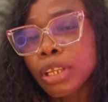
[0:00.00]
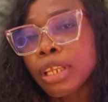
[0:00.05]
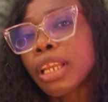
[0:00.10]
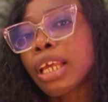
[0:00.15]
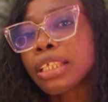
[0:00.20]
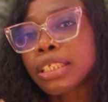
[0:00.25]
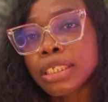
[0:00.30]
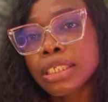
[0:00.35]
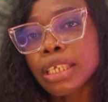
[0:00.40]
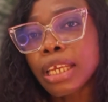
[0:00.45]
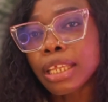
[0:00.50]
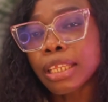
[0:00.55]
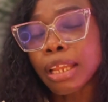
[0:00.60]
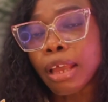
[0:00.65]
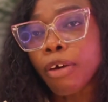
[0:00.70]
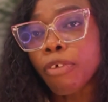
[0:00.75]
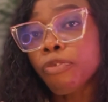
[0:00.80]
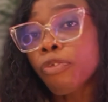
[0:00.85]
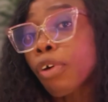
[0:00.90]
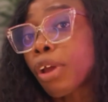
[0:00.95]
Let's say
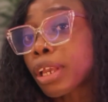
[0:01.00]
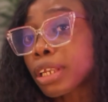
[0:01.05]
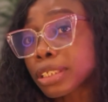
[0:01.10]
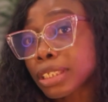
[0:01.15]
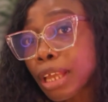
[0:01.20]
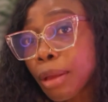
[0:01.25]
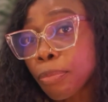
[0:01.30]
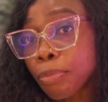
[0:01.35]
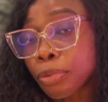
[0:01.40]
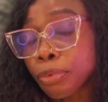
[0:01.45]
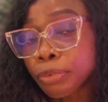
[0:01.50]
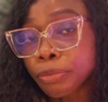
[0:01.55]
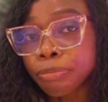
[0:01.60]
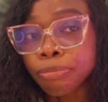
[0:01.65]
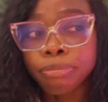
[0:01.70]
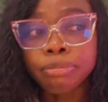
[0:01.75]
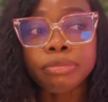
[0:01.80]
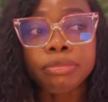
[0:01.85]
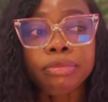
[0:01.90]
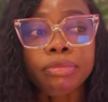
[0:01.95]
now, for example,
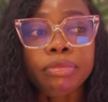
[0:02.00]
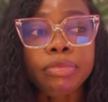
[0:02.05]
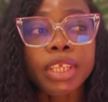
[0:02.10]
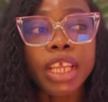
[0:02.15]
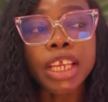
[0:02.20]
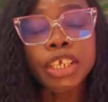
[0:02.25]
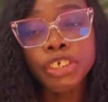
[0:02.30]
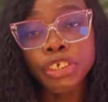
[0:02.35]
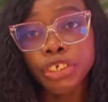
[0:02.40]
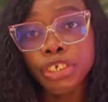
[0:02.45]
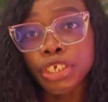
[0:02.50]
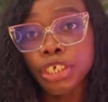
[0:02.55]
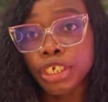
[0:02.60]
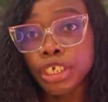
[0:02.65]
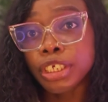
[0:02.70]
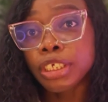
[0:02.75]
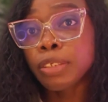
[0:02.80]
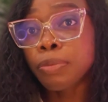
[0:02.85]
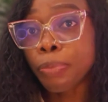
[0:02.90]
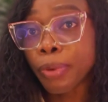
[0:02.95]
she
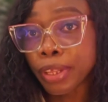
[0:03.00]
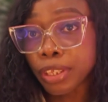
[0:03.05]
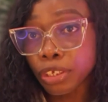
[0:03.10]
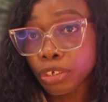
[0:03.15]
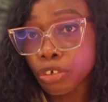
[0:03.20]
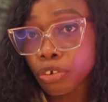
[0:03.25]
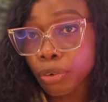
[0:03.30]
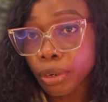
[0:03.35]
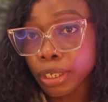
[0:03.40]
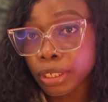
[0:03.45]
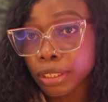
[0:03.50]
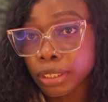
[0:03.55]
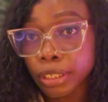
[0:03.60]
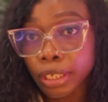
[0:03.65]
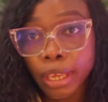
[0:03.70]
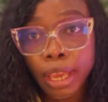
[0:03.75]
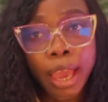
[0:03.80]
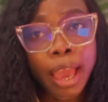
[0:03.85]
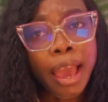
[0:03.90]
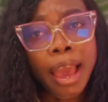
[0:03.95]
is paid in
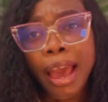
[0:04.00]
USD